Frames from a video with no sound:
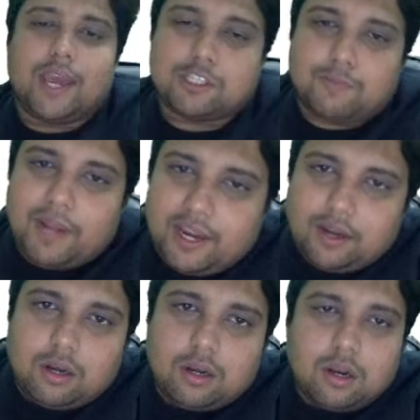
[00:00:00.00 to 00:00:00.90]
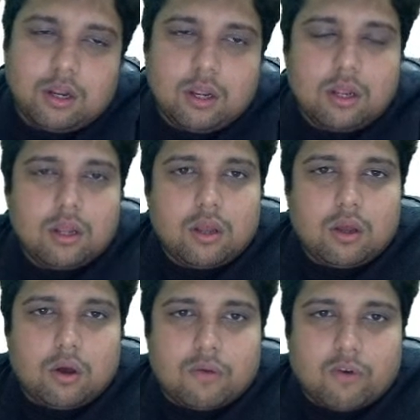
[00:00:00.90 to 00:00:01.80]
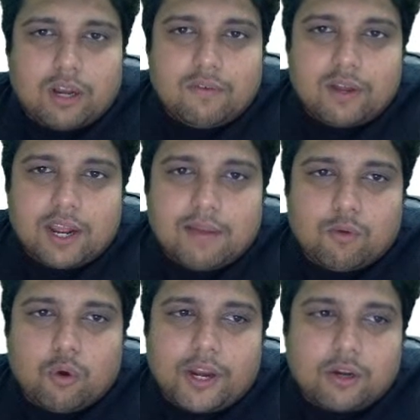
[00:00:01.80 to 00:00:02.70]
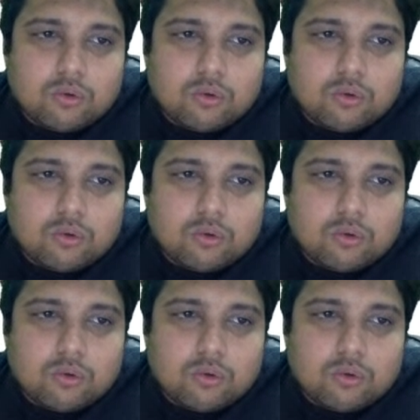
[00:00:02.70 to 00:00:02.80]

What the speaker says: explain, or whatever I am going